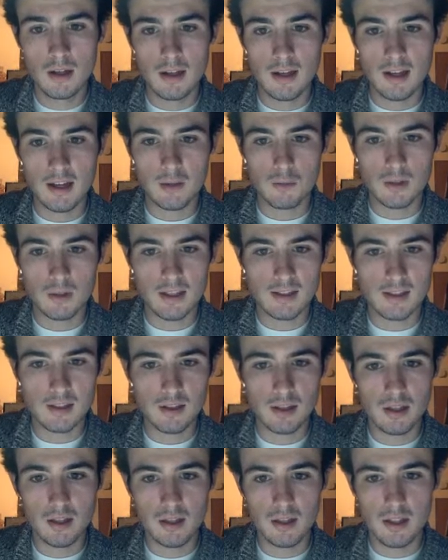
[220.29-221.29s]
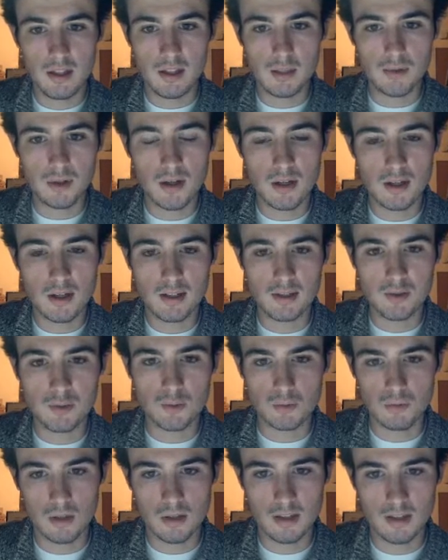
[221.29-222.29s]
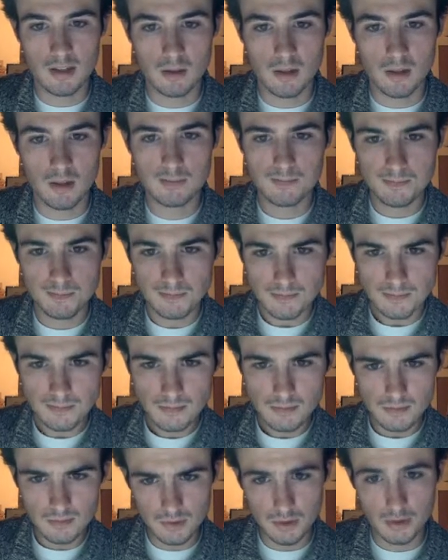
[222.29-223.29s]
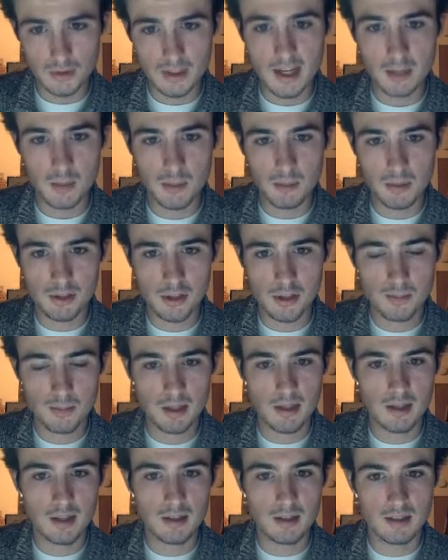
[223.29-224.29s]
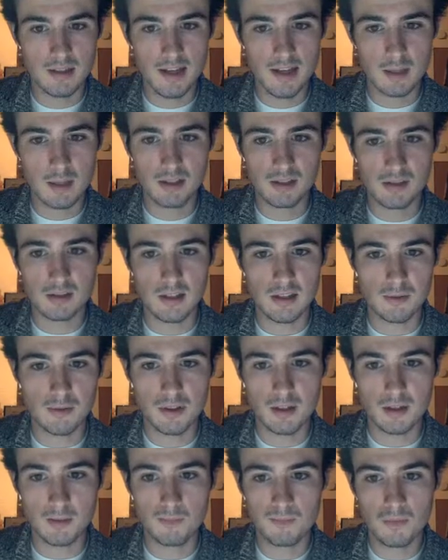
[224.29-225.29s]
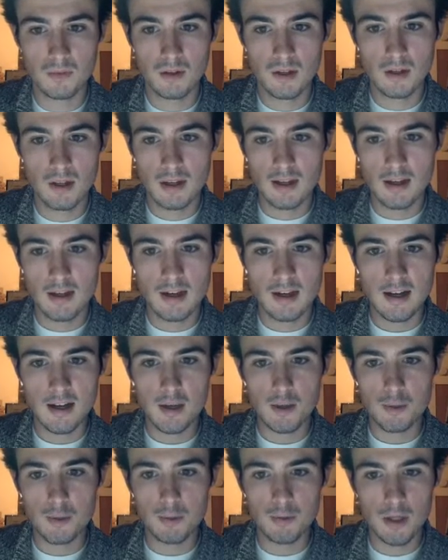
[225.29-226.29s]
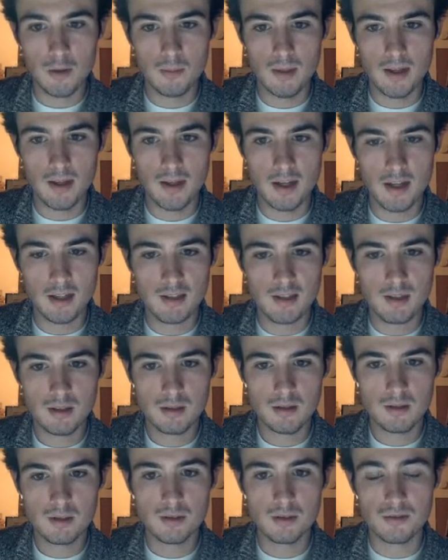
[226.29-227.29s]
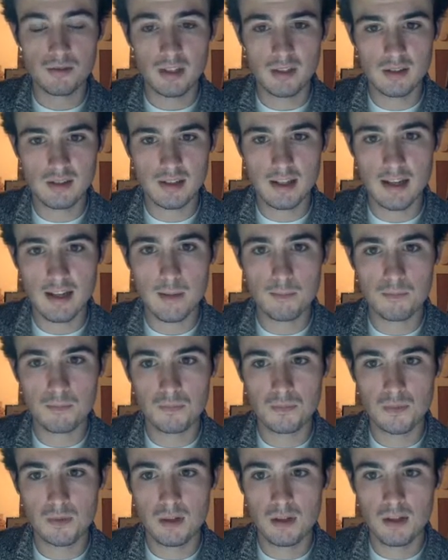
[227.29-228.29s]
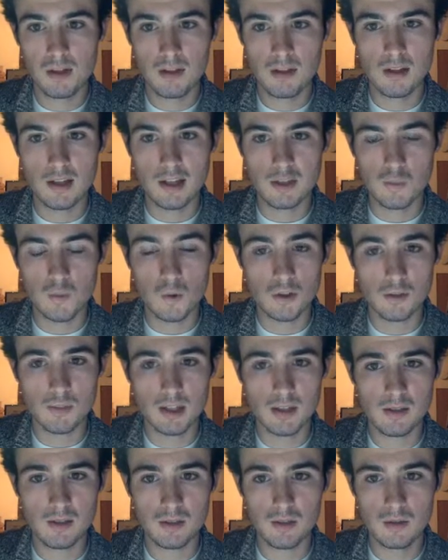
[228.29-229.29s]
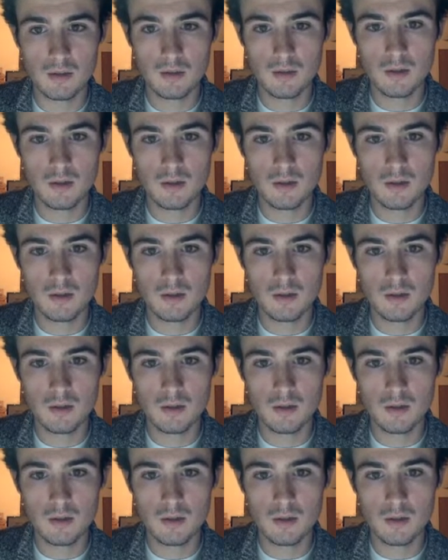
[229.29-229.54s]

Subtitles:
And what I tell you, he brought his rook down here to attack my bishop and attack basically everything. I reroute my knight to defend this guy. He gains more space.